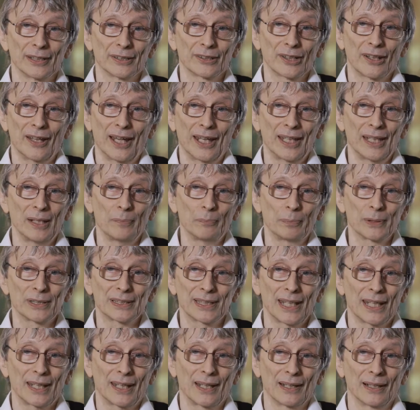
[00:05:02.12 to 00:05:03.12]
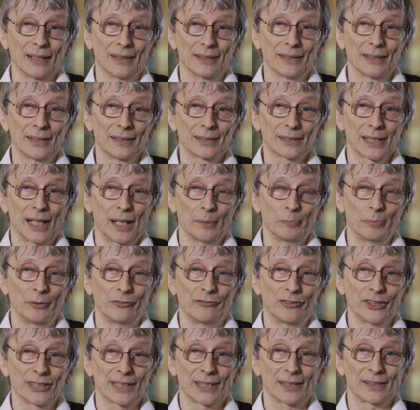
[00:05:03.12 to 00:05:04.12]
to any particular type of
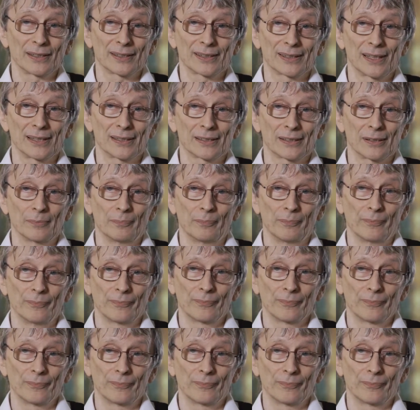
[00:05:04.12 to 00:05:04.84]
physical system.